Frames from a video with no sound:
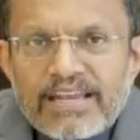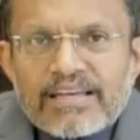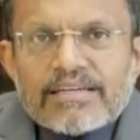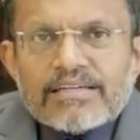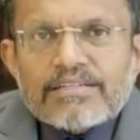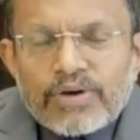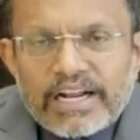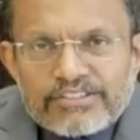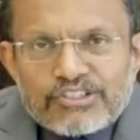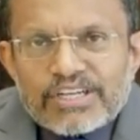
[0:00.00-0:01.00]
Failure
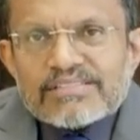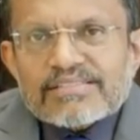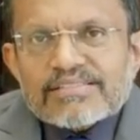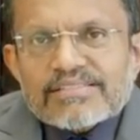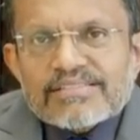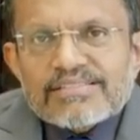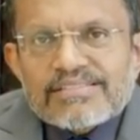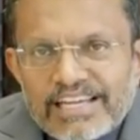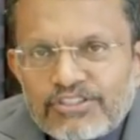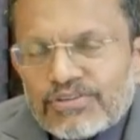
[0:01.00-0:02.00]
to address
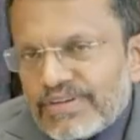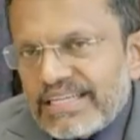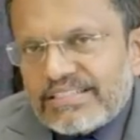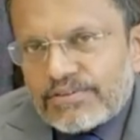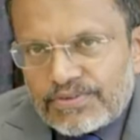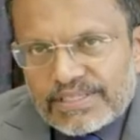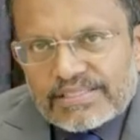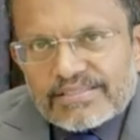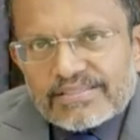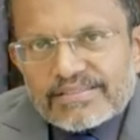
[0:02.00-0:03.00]
nature related
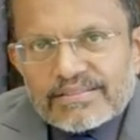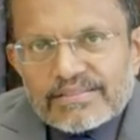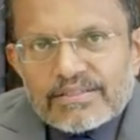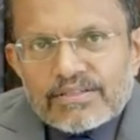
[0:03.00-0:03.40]
risks